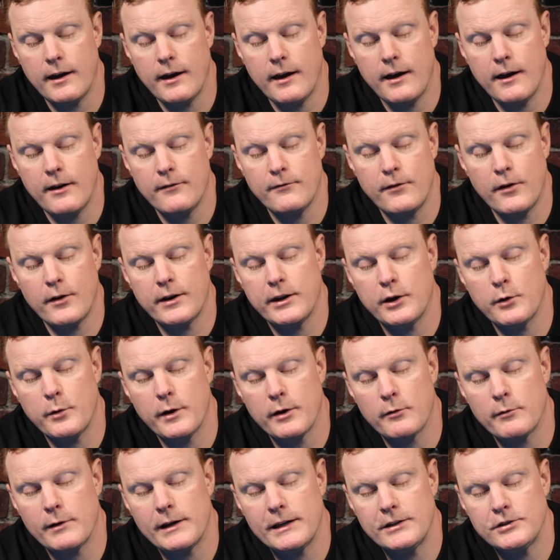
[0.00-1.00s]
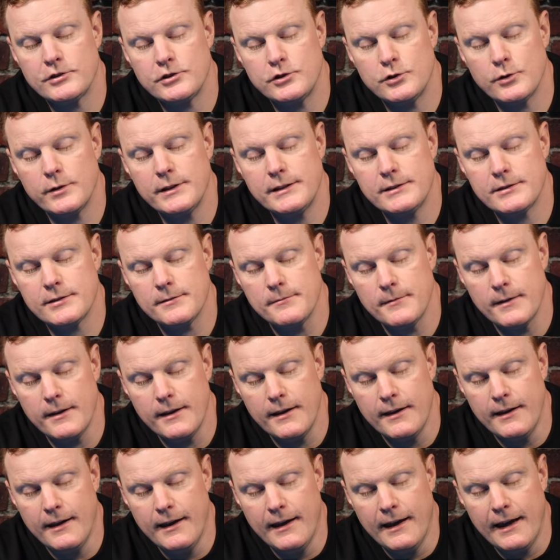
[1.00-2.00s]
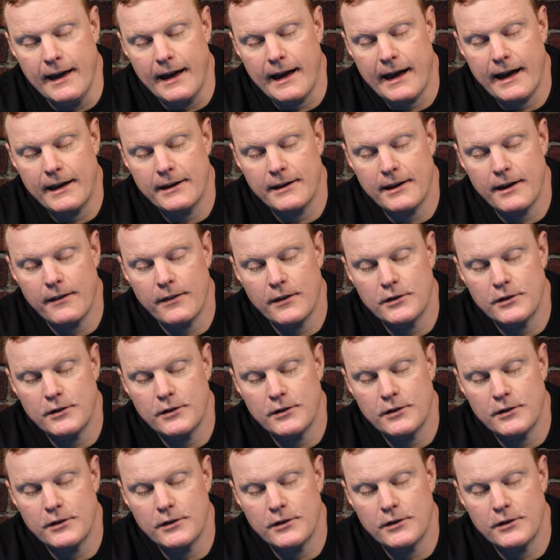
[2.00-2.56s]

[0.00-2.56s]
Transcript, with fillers: uh, very quick release joint. And uh,